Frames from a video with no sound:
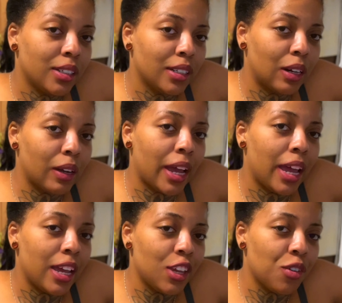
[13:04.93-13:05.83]

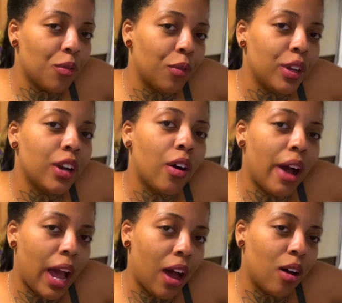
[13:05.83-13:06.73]
Okay, you we know
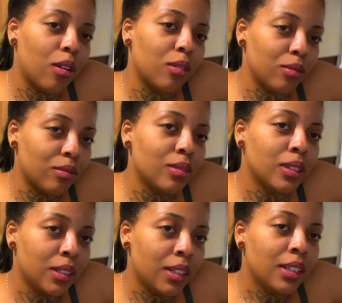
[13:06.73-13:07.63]
how
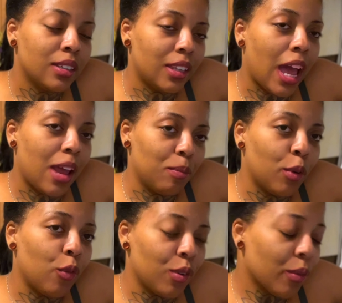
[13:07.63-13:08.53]
that
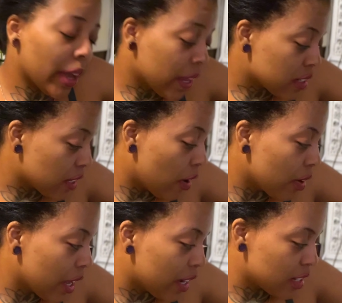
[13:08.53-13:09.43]
movie went. So
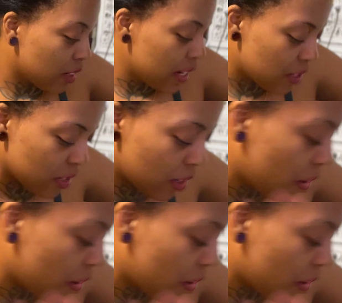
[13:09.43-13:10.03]
yeah, so let's just go